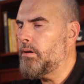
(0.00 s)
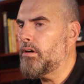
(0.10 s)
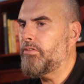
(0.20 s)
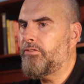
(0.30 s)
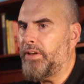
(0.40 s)

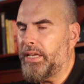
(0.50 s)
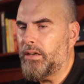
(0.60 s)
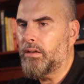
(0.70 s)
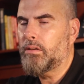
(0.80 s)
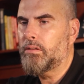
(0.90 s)
are
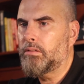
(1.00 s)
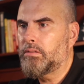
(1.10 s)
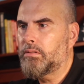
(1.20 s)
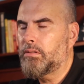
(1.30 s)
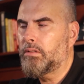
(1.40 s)
fake.
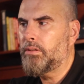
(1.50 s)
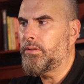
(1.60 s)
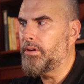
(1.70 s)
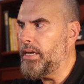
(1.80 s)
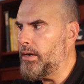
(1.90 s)

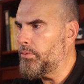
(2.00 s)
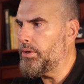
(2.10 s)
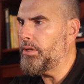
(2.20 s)
They're not